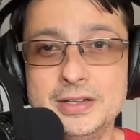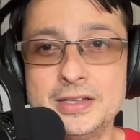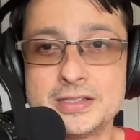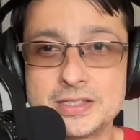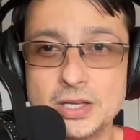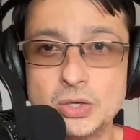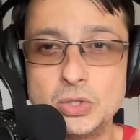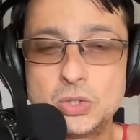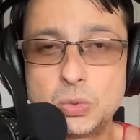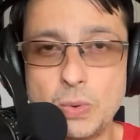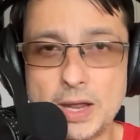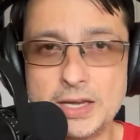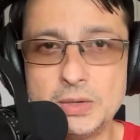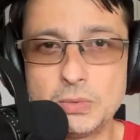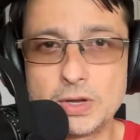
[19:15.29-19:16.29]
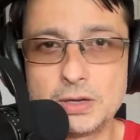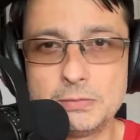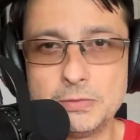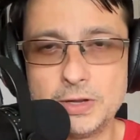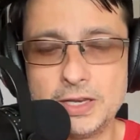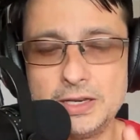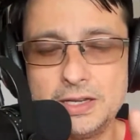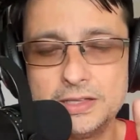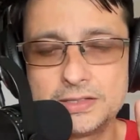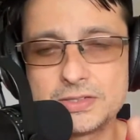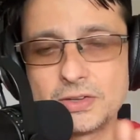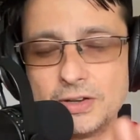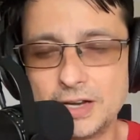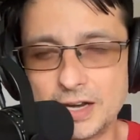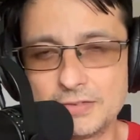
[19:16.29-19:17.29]
So 21 minutes
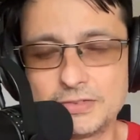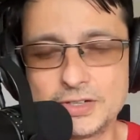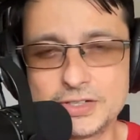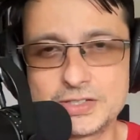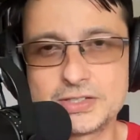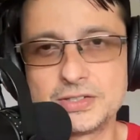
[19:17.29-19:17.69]
on average.